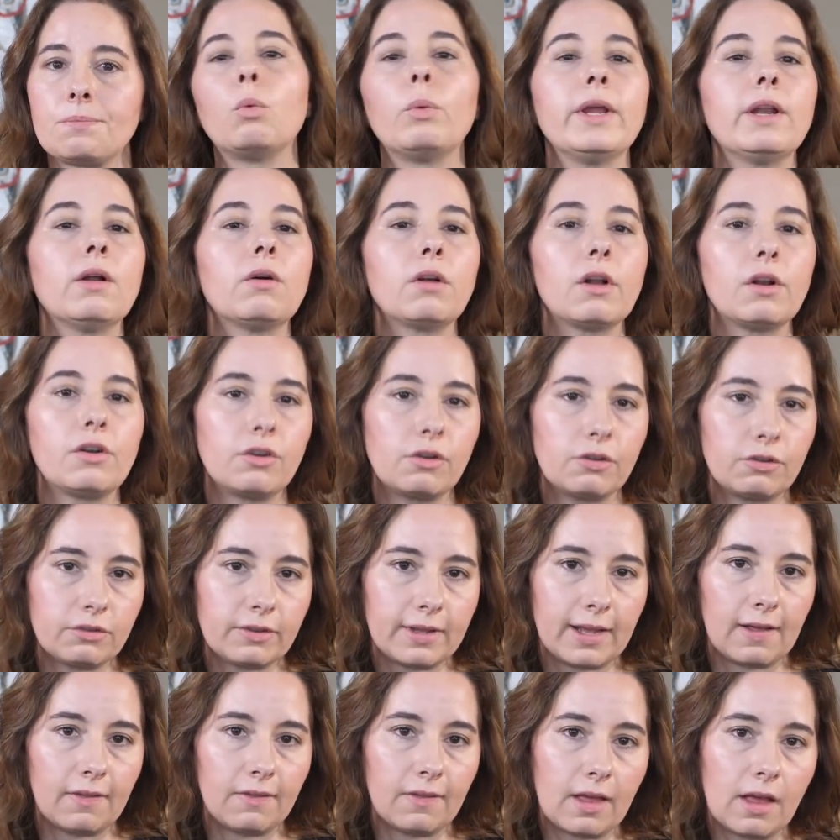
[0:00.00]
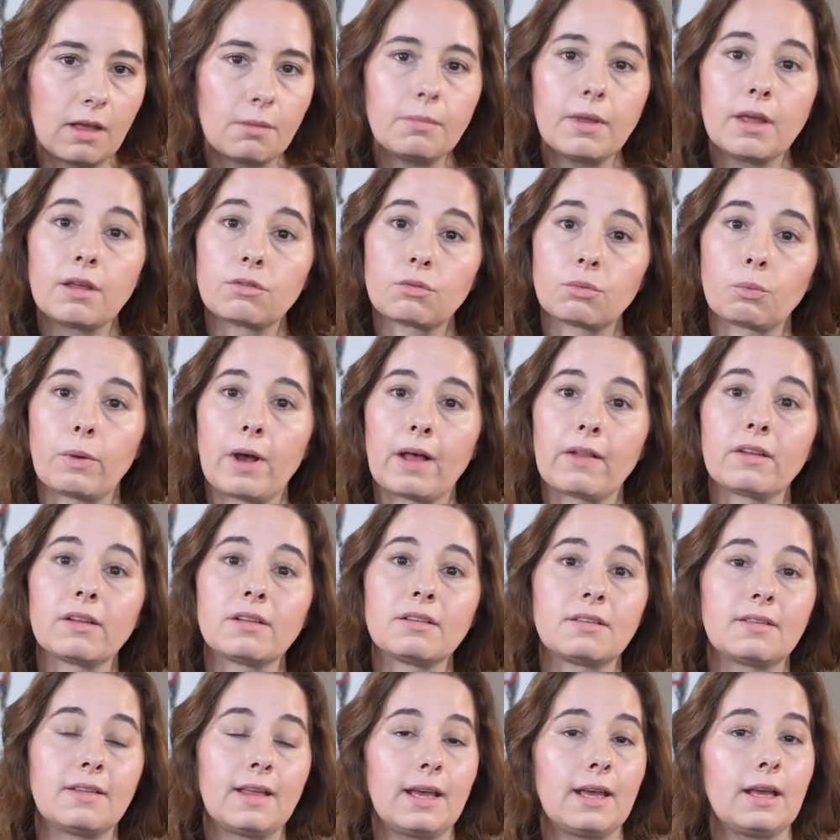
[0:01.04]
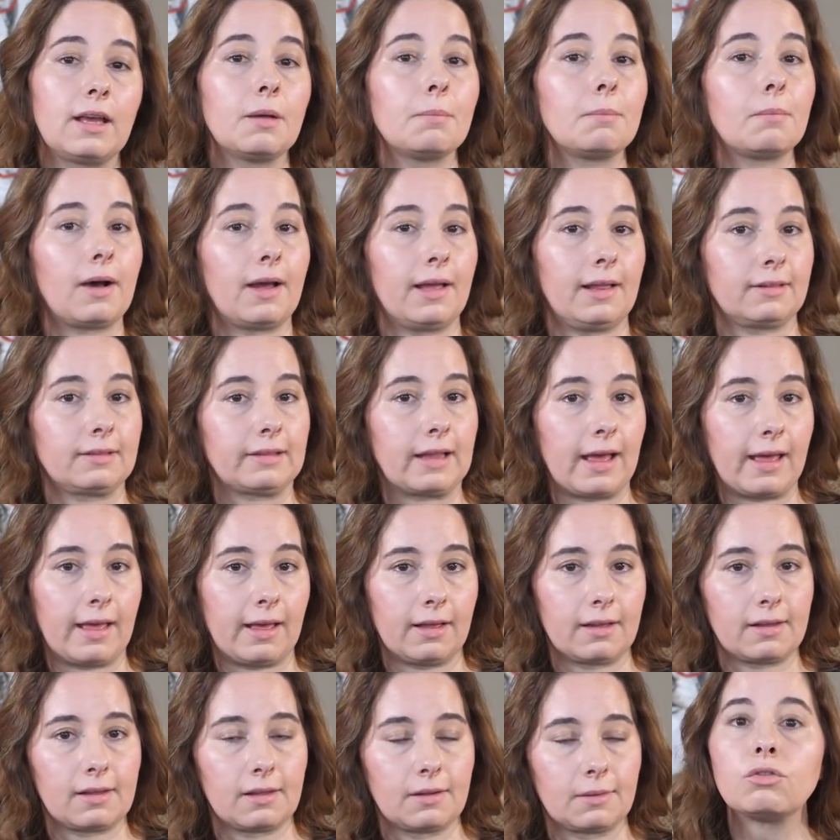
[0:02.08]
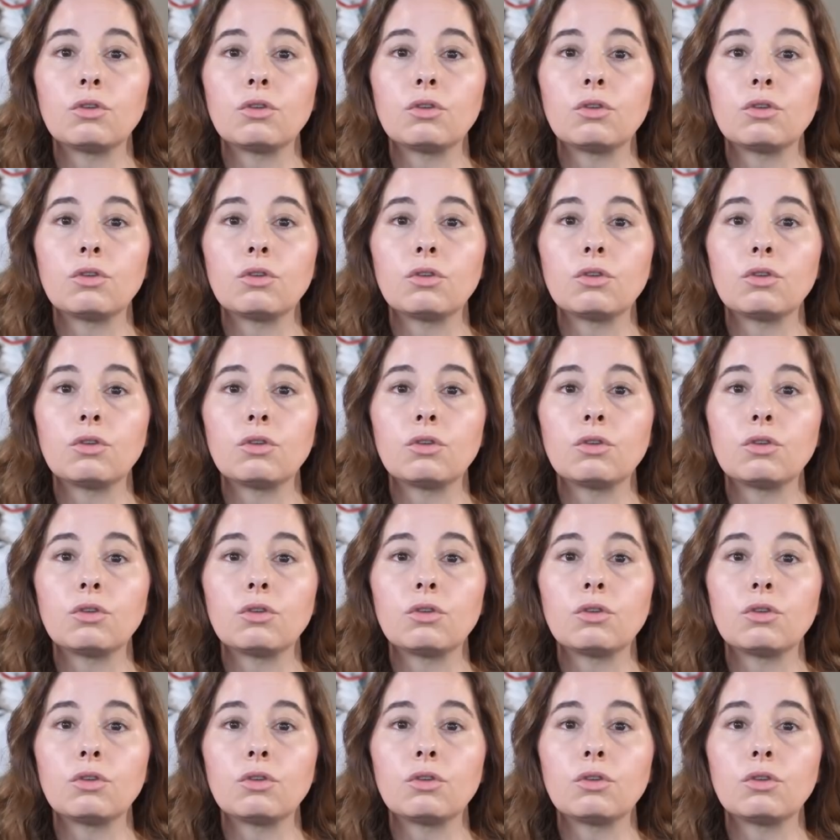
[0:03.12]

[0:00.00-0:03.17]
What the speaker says: We don't understand them as well as they might like.